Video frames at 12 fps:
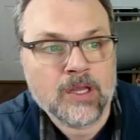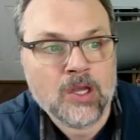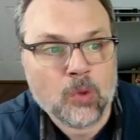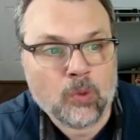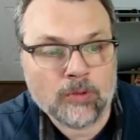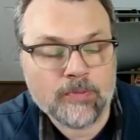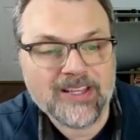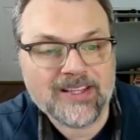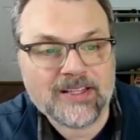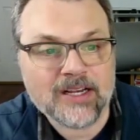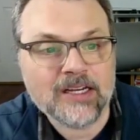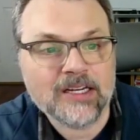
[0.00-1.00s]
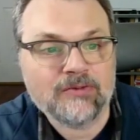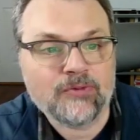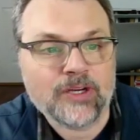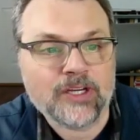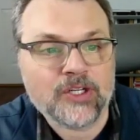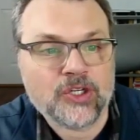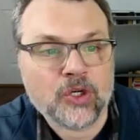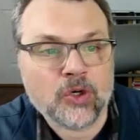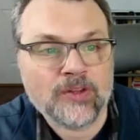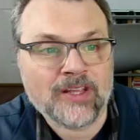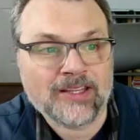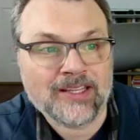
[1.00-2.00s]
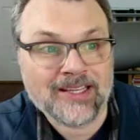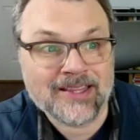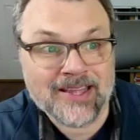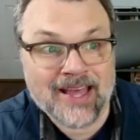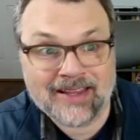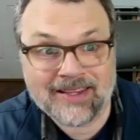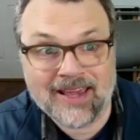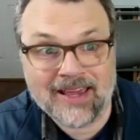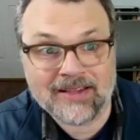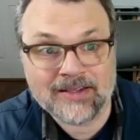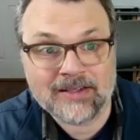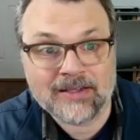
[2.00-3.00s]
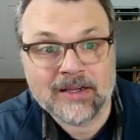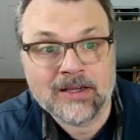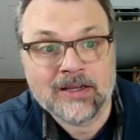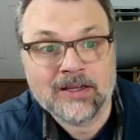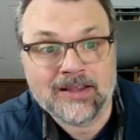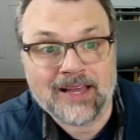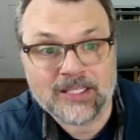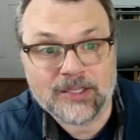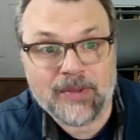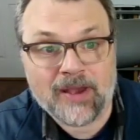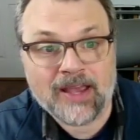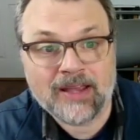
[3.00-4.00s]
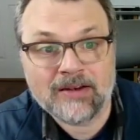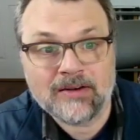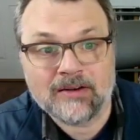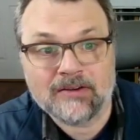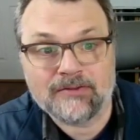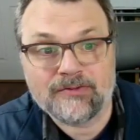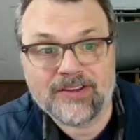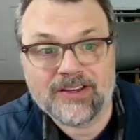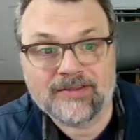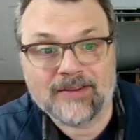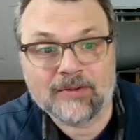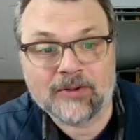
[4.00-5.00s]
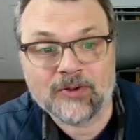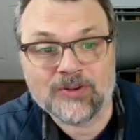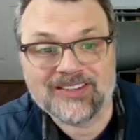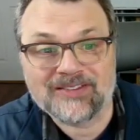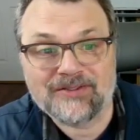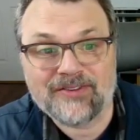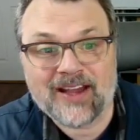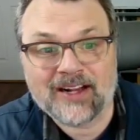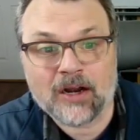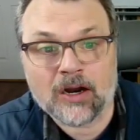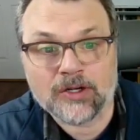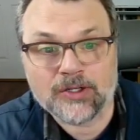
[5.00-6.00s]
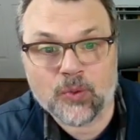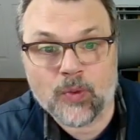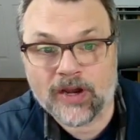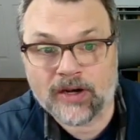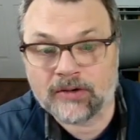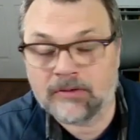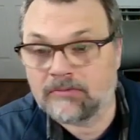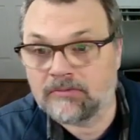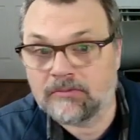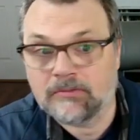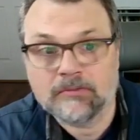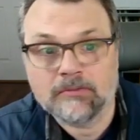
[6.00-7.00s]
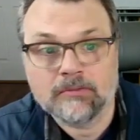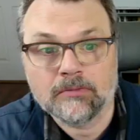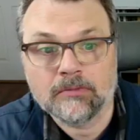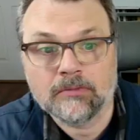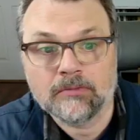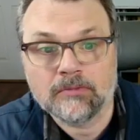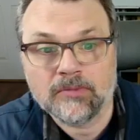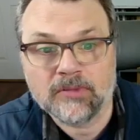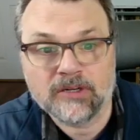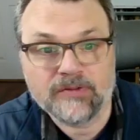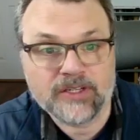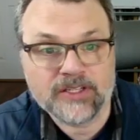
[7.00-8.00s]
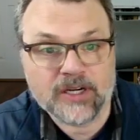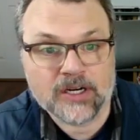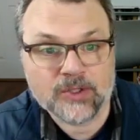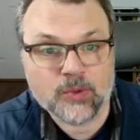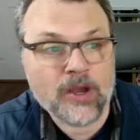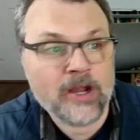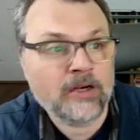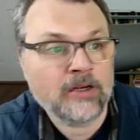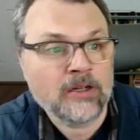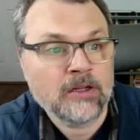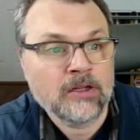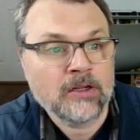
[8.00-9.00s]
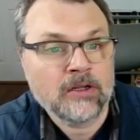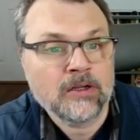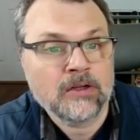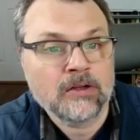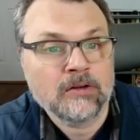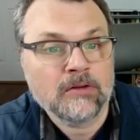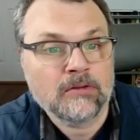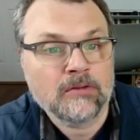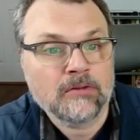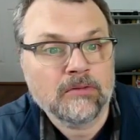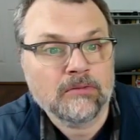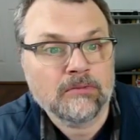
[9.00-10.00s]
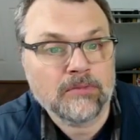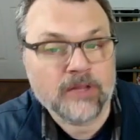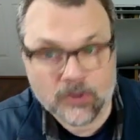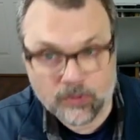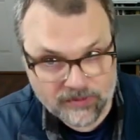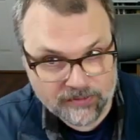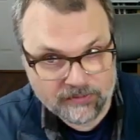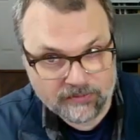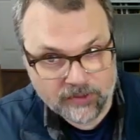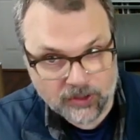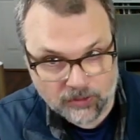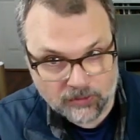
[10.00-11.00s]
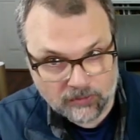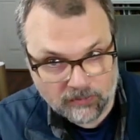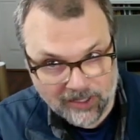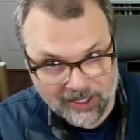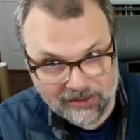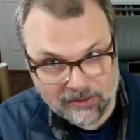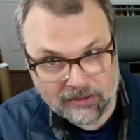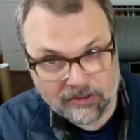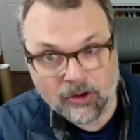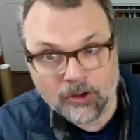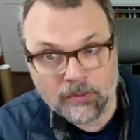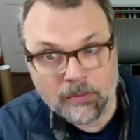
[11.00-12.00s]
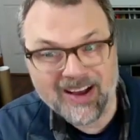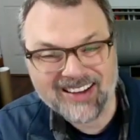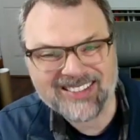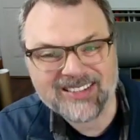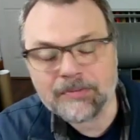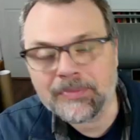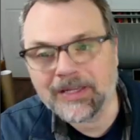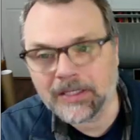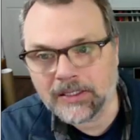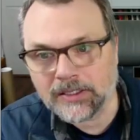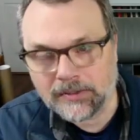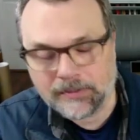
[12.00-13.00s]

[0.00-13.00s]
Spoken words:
We'll be done if we can show that in that case, that span of V and W is in fact R squared. If it is R squared, then we've, hit the third possibility.